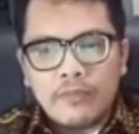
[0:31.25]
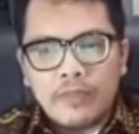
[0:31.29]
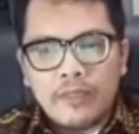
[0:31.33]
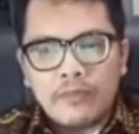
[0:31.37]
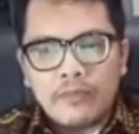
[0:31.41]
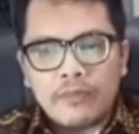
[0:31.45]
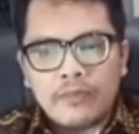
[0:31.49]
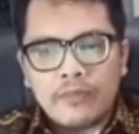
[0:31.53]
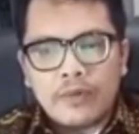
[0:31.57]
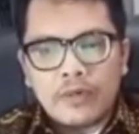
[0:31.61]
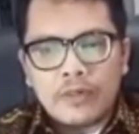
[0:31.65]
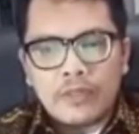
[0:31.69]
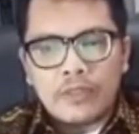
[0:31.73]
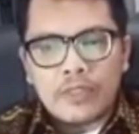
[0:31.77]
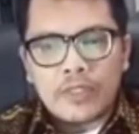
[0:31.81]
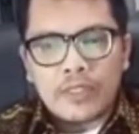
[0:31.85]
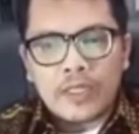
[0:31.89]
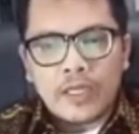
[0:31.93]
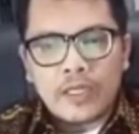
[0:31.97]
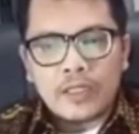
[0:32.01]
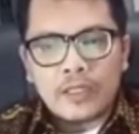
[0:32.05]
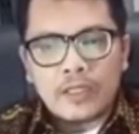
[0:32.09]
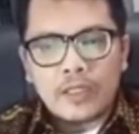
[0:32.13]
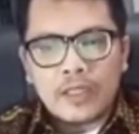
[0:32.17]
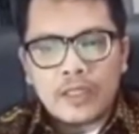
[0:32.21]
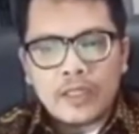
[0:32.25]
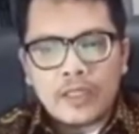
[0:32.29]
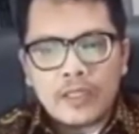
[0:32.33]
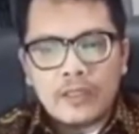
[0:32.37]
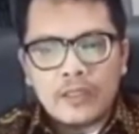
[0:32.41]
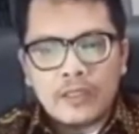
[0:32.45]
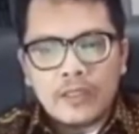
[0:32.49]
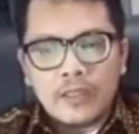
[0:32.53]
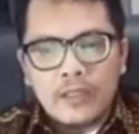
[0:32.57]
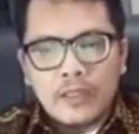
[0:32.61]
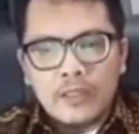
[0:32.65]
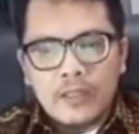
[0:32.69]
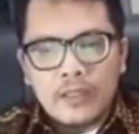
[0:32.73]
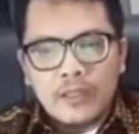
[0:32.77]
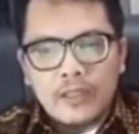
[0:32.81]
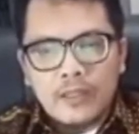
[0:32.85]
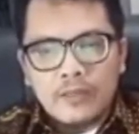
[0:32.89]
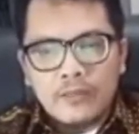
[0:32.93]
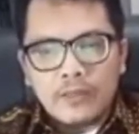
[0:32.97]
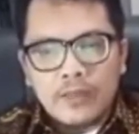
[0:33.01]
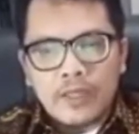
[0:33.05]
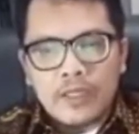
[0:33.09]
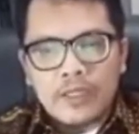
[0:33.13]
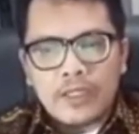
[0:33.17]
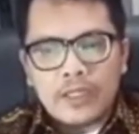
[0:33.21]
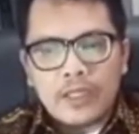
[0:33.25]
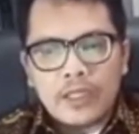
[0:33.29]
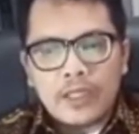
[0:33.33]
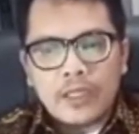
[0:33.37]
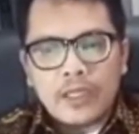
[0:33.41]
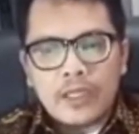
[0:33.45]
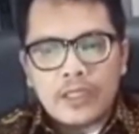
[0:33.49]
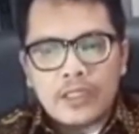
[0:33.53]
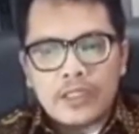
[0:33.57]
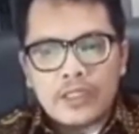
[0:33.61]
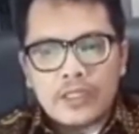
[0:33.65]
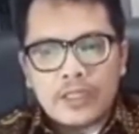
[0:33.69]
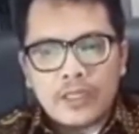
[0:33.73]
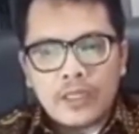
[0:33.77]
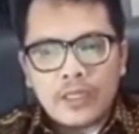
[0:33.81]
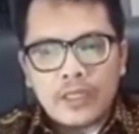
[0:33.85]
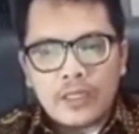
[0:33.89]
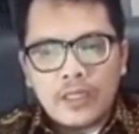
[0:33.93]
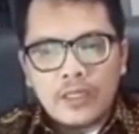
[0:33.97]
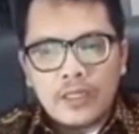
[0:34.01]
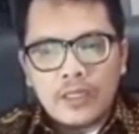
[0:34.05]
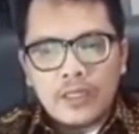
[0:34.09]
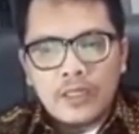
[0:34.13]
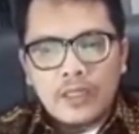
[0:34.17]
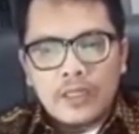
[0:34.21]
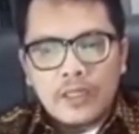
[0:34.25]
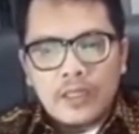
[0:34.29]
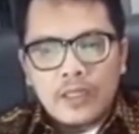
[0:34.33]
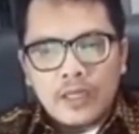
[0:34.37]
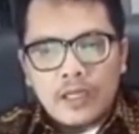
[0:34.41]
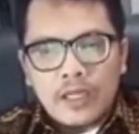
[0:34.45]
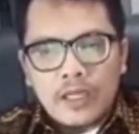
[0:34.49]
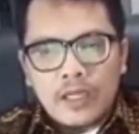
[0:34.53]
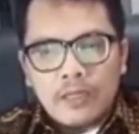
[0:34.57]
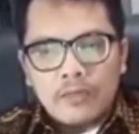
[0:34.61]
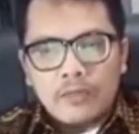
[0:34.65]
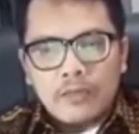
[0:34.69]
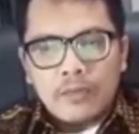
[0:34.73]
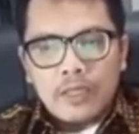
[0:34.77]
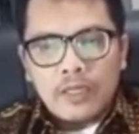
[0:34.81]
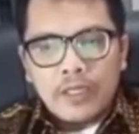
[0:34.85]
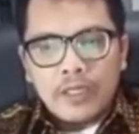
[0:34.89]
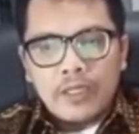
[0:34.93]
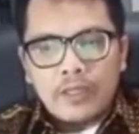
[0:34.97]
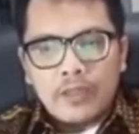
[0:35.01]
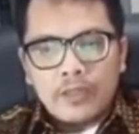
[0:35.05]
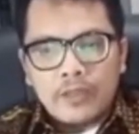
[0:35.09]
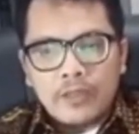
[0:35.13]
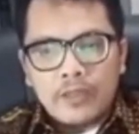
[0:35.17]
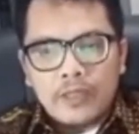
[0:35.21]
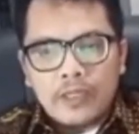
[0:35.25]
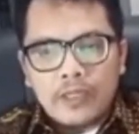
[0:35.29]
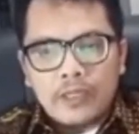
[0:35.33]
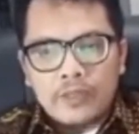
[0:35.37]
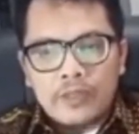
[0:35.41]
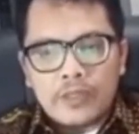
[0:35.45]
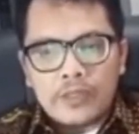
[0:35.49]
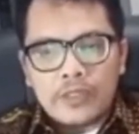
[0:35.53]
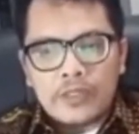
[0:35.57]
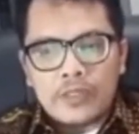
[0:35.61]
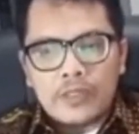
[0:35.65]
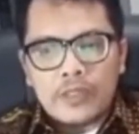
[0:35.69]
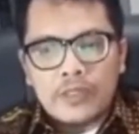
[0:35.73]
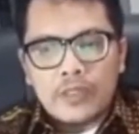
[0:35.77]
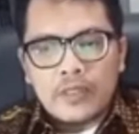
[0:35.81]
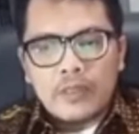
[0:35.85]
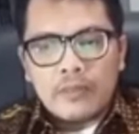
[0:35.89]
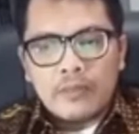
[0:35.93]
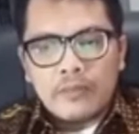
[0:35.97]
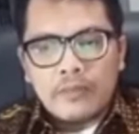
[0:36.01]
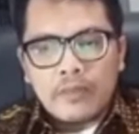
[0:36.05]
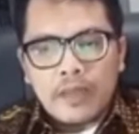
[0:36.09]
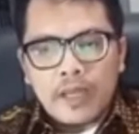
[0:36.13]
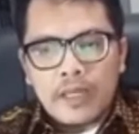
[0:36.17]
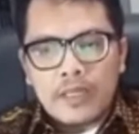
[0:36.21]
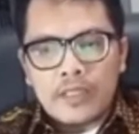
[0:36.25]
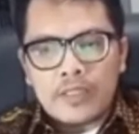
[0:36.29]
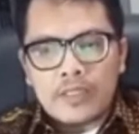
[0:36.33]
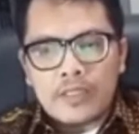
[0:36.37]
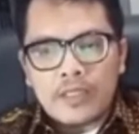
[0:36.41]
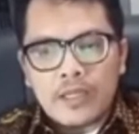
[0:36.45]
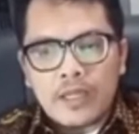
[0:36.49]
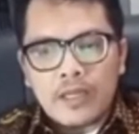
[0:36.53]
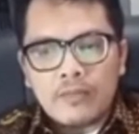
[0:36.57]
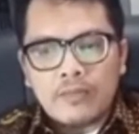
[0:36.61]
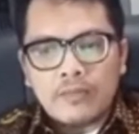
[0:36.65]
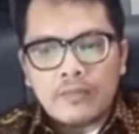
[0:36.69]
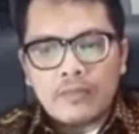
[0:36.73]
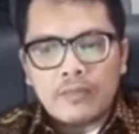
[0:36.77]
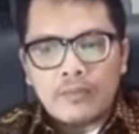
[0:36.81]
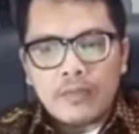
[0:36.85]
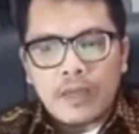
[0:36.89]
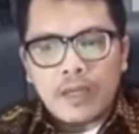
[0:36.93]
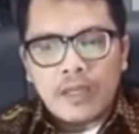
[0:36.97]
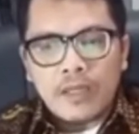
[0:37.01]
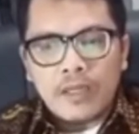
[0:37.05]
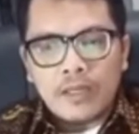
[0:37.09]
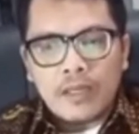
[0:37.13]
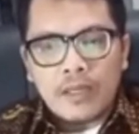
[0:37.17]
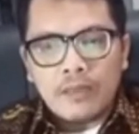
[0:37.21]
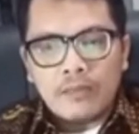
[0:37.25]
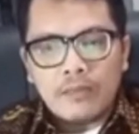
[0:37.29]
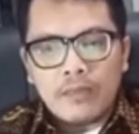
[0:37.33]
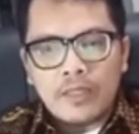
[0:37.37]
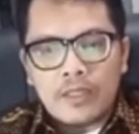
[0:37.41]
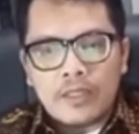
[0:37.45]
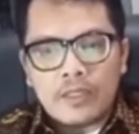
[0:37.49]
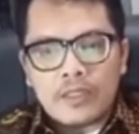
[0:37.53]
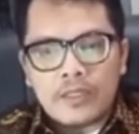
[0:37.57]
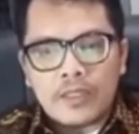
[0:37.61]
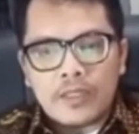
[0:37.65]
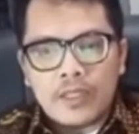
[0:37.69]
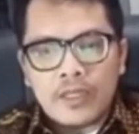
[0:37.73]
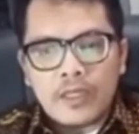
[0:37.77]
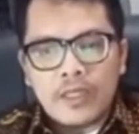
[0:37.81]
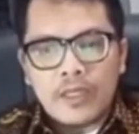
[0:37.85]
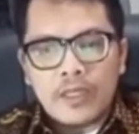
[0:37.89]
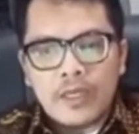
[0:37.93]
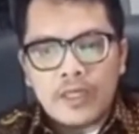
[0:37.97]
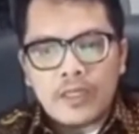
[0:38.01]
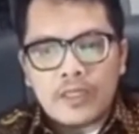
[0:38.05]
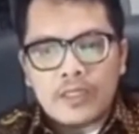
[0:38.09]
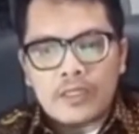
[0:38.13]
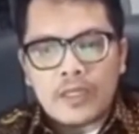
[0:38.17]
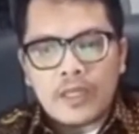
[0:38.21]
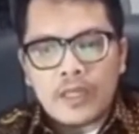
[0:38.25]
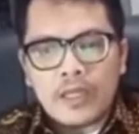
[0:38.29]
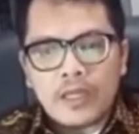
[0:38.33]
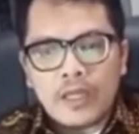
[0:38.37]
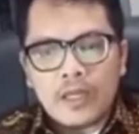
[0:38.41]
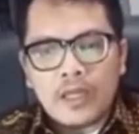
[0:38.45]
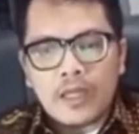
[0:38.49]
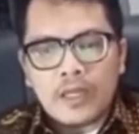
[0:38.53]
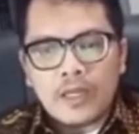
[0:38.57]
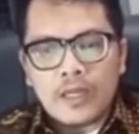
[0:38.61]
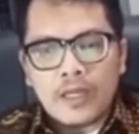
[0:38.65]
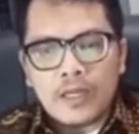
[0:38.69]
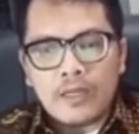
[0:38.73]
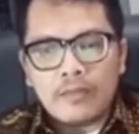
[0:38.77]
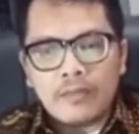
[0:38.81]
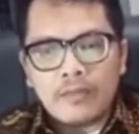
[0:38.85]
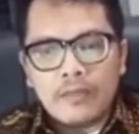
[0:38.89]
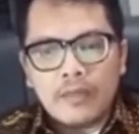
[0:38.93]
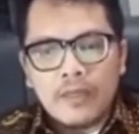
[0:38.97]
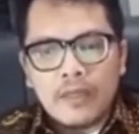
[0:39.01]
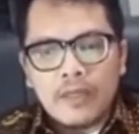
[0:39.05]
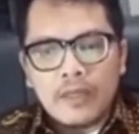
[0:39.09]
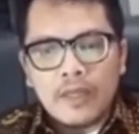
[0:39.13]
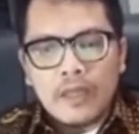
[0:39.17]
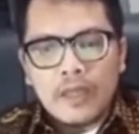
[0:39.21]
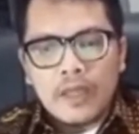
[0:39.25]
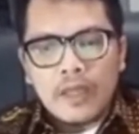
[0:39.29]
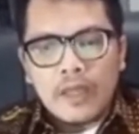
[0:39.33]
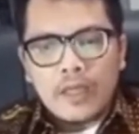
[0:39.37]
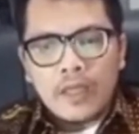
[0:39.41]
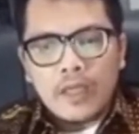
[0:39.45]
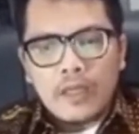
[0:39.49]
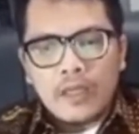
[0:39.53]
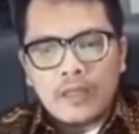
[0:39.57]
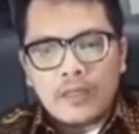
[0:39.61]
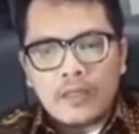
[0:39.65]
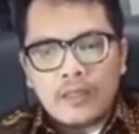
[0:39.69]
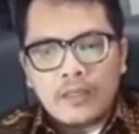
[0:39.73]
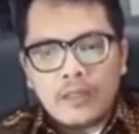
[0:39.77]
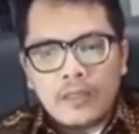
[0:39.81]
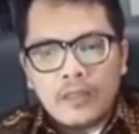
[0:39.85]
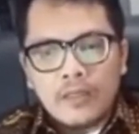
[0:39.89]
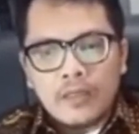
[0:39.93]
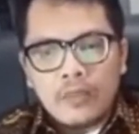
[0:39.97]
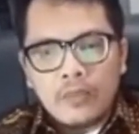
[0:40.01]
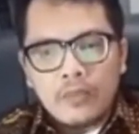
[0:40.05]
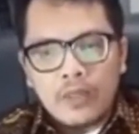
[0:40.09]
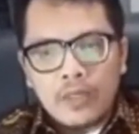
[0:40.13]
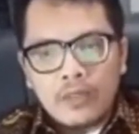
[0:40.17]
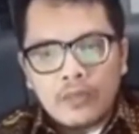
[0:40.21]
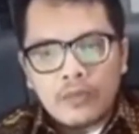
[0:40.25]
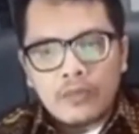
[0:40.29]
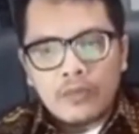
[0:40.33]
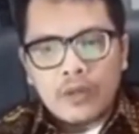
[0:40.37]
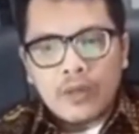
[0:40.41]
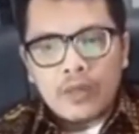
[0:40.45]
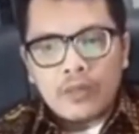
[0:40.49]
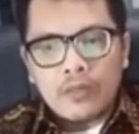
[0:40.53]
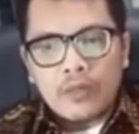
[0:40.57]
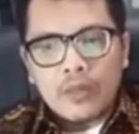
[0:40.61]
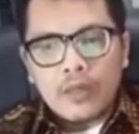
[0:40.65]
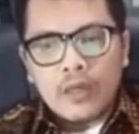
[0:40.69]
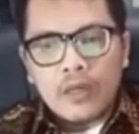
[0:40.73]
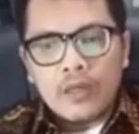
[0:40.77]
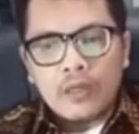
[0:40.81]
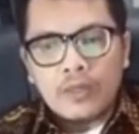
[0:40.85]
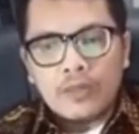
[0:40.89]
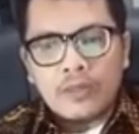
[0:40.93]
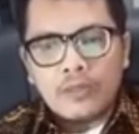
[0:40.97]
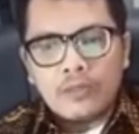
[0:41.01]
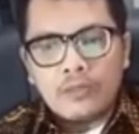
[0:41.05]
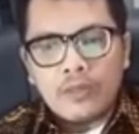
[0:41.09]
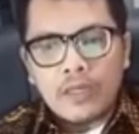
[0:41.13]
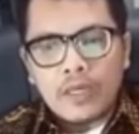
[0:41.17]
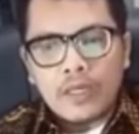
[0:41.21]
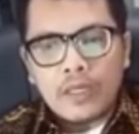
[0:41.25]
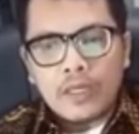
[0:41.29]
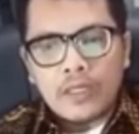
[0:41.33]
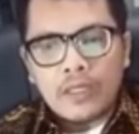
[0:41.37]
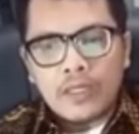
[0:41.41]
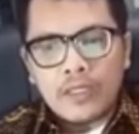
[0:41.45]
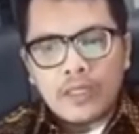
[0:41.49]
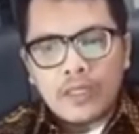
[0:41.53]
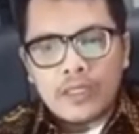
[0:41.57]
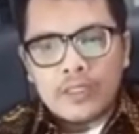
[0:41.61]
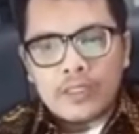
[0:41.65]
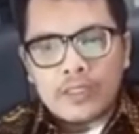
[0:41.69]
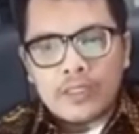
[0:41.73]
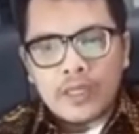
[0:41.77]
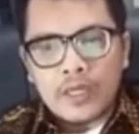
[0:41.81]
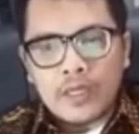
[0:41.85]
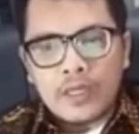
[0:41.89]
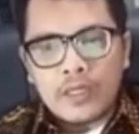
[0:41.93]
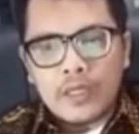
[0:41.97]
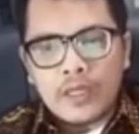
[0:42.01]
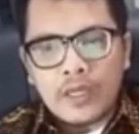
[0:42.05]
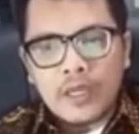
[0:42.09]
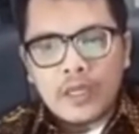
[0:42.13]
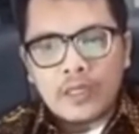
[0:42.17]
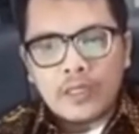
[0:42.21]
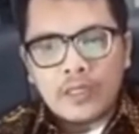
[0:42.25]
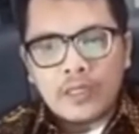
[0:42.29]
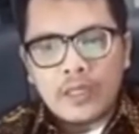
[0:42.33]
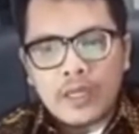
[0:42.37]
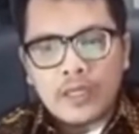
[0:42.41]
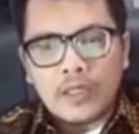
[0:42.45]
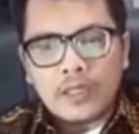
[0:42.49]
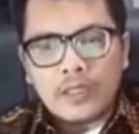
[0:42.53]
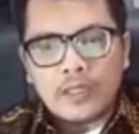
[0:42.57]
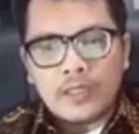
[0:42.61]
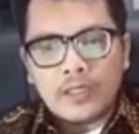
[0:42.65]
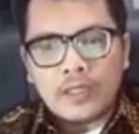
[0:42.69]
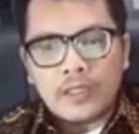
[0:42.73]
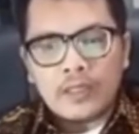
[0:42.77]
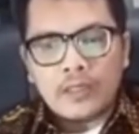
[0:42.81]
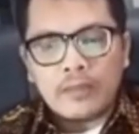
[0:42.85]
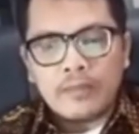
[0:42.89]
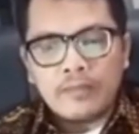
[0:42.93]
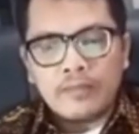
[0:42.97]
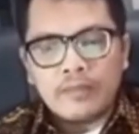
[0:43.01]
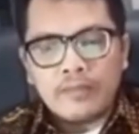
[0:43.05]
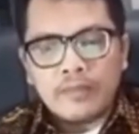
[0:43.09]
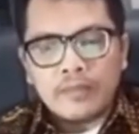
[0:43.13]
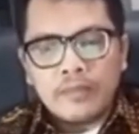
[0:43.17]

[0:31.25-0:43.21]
Before starting the presentation, let me introduce myself. My name is Dedy Ansari Harahap and will talk on marketing study entitled